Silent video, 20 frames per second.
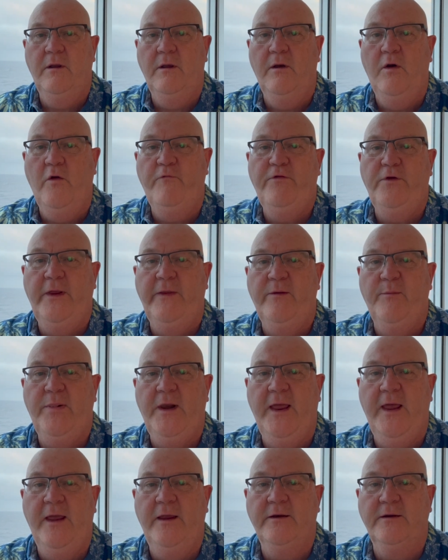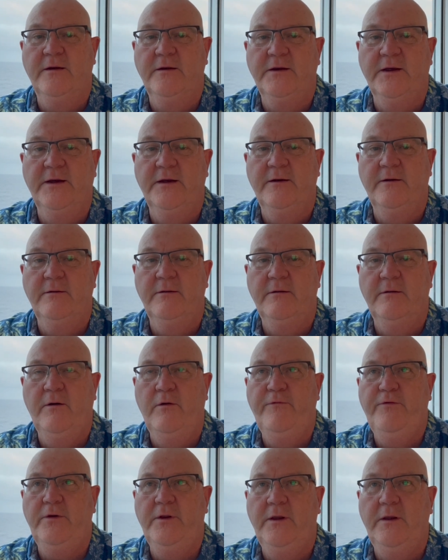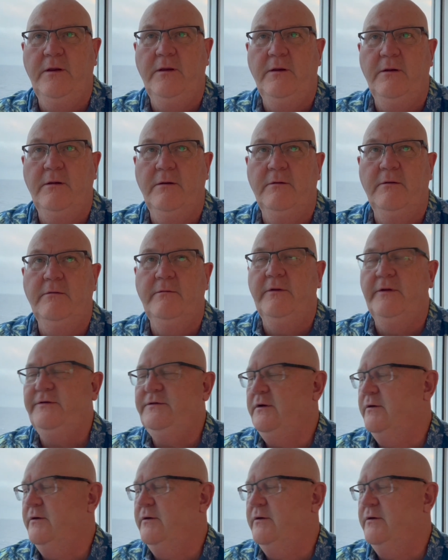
hopefully the plan, uh, hopefully, well that's